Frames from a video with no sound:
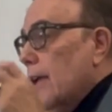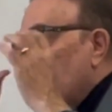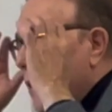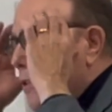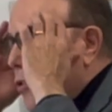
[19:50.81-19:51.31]

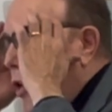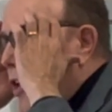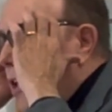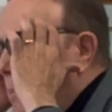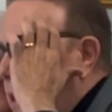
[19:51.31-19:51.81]
it
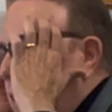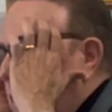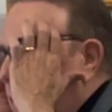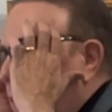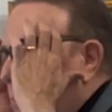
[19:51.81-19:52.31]
dawned on
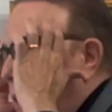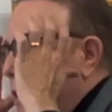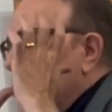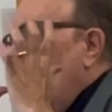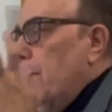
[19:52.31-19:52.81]
me,
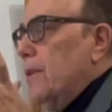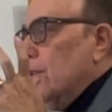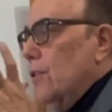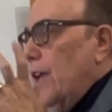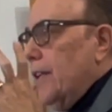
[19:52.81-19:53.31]
because up
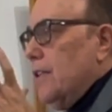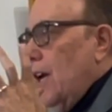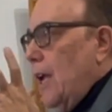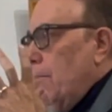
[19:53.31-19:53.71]
until that time,